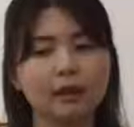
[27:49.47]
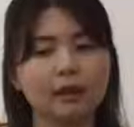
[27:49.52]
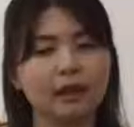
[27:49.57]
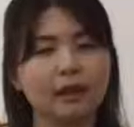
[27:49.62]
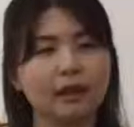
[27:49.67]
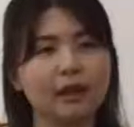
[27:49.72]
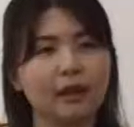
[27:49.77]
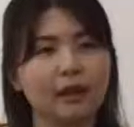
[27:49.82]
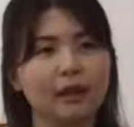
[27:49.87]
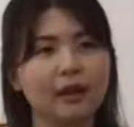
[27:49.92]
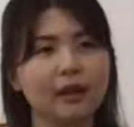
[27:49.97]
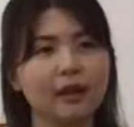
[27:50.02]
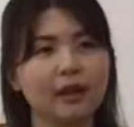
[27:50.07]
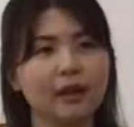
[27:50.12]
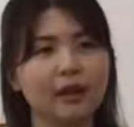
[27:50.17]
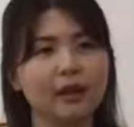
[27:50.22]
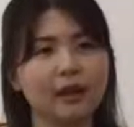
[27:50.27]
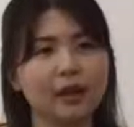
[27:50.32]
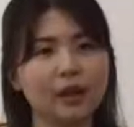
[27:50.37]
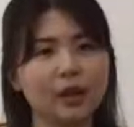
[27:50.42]
Uh,
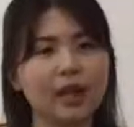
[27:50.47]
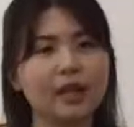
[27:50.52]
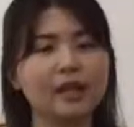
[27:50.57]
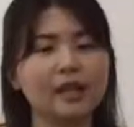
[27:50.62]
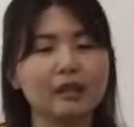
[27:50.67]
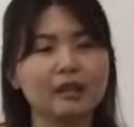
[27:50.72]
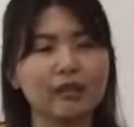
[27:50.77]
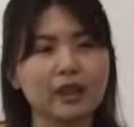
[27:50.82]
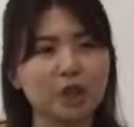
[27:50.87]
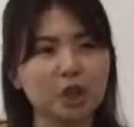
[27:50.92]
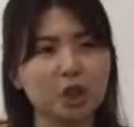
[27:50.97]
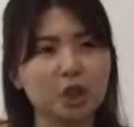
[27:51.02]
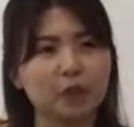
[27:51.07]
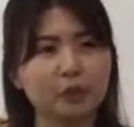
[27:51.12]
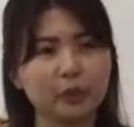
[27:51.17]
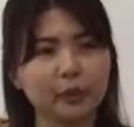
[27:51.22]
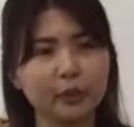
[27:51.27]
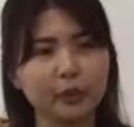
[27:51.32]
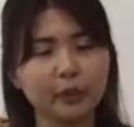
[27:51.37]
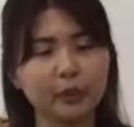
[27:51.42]
you can eat
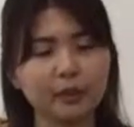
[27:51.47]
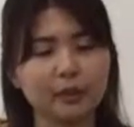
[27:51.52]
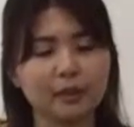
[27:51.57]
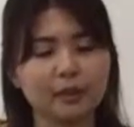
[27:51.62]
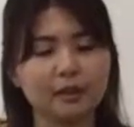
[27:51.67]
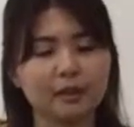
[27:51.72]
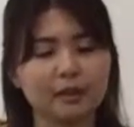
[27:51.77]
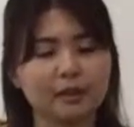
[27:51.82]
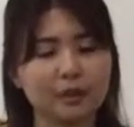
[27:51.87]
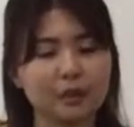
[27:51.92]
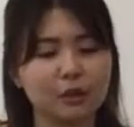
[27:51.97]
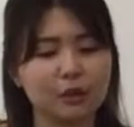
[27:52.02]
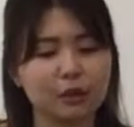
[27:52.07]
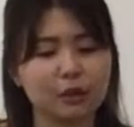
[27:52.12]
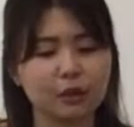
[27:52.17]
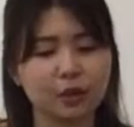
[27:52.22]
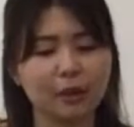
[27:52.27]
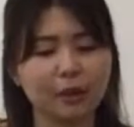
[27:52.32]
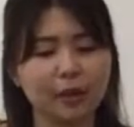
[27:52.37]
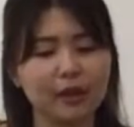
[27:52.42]
vegetables that you
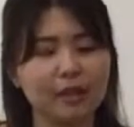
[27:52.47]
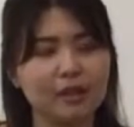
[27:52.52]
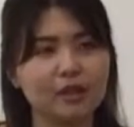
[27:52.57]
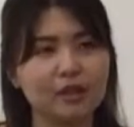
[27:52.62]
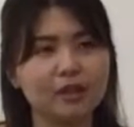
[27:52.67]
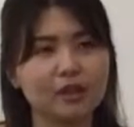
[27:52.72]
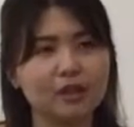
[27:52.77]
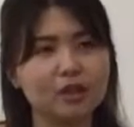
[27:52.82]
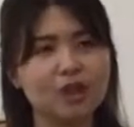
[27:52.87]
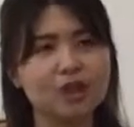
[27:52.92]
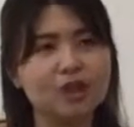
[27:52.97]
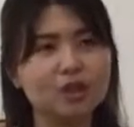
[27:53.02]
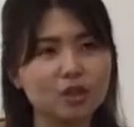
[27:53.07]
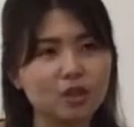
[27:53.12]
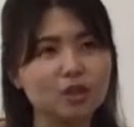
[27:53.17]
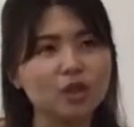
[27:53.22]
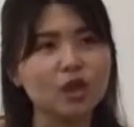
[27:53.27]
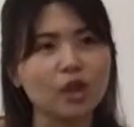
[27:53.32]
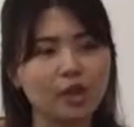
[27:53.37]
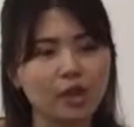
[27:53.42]
grow, but just
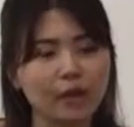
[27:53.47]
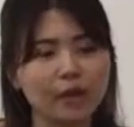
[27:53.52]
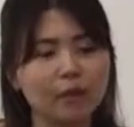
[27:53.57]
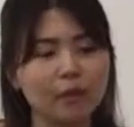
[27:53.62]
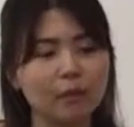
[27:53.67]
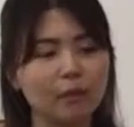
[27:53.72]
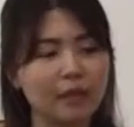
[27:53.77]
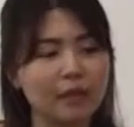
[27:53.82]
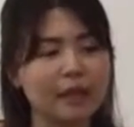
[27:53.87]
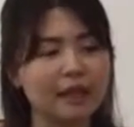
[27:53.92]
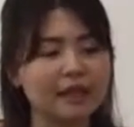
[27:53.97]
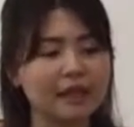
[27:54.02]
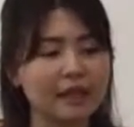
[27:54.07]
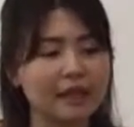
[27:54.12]
do not eat your plant.